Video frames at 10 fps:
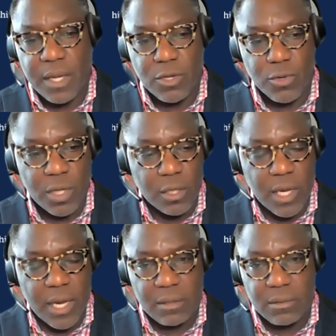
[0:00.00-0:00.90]
And you can
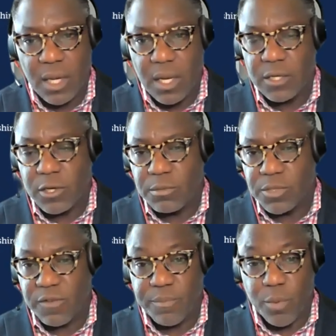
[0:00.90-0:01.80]
look at it in
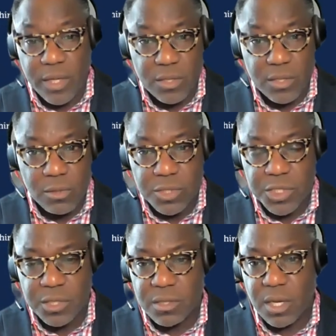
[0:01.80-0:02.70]
terms of point
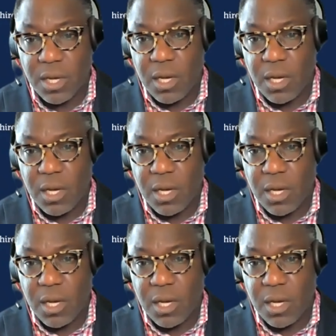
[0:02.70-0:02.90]
solutions.